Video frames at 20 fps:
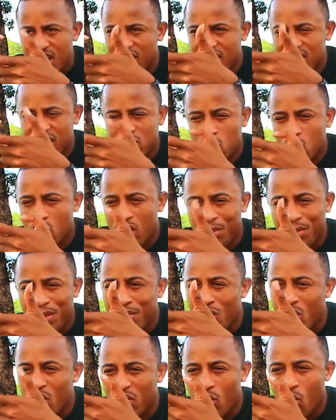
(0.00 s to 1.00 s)
This is real."
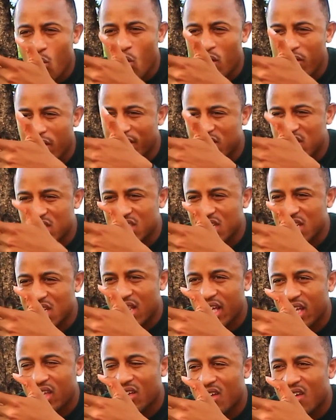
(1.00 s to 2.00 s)
People in the world have to
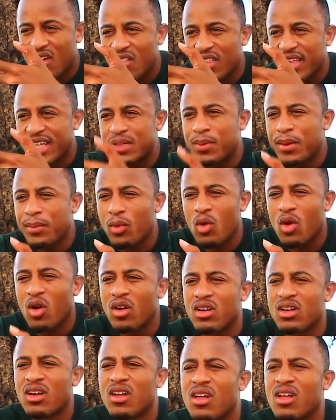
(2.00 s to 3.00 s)
see like these people
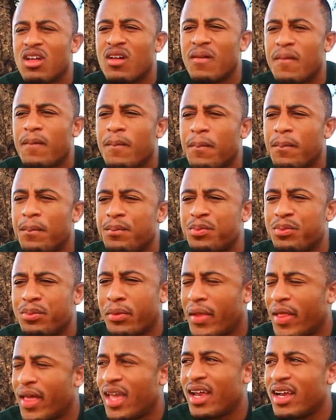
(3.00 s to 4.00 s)
aren't
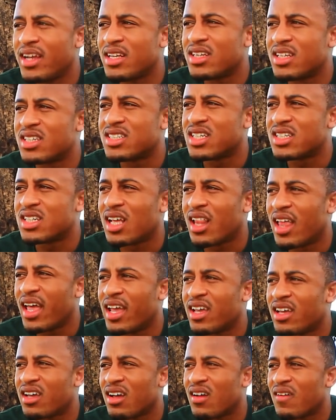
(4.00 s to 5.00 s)
playing. This isn't
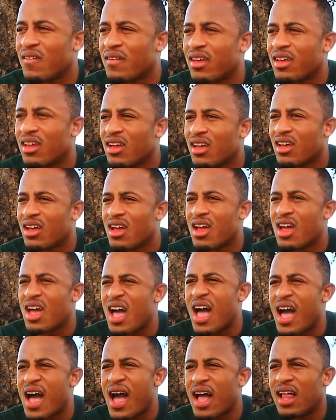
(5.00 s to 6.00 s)
like
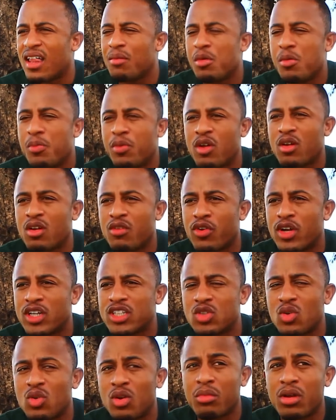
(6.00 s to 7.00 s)
let me put on a
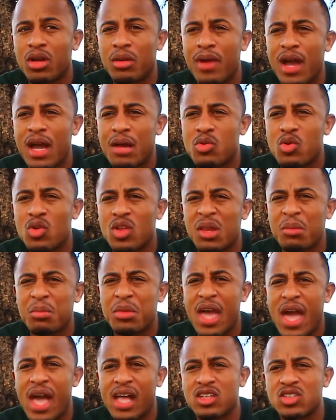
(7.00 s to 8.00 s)
fresh suit and bring a Bible and let
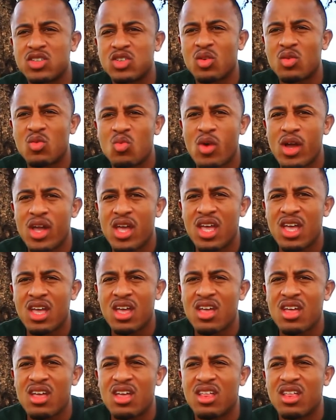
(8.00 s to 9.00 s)
me act a certain way.
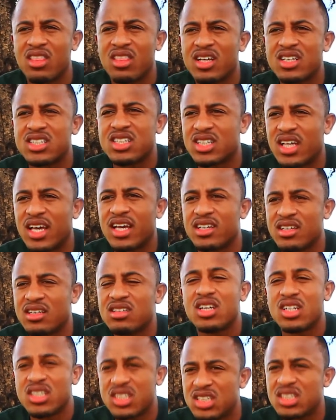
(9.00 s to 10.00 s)
This is like
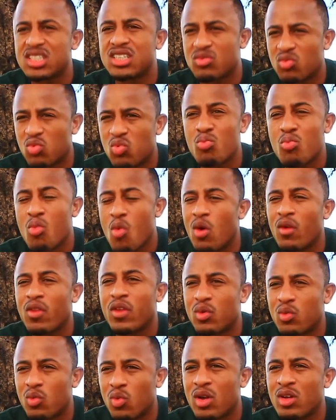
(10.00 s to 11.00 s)
this is more
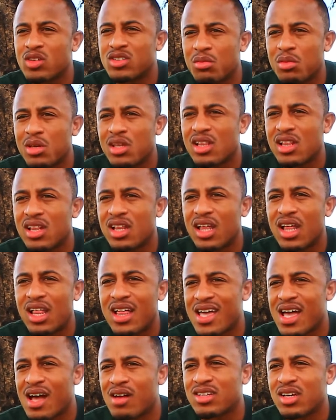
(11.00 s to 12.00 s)
than real to me.
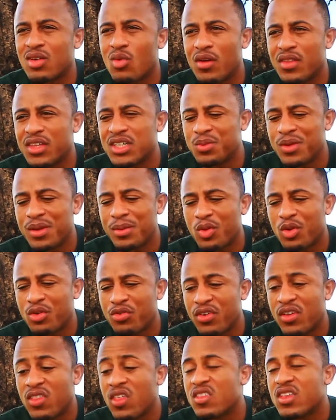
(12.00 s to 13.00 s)
Like I was like, wow, these people are
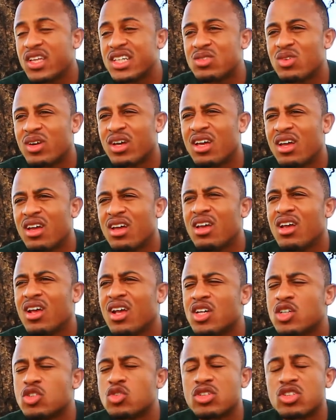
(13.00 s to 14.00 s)
feeling this way.
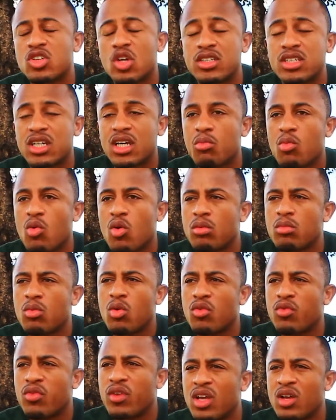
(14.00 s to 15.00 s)
So I started taking more and
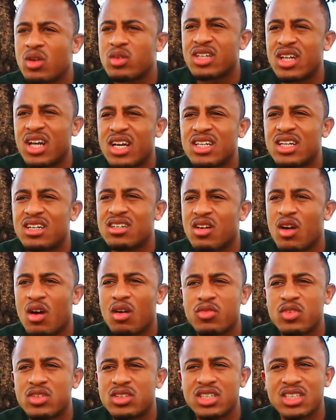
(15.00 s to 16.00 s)
more videos, and I did
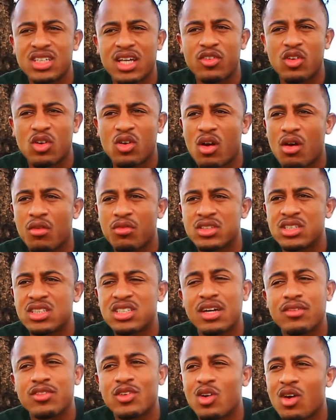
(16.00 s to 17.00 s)
conferences after
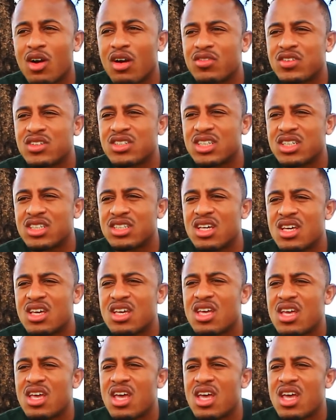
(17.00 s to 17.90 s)
conferences after conferences.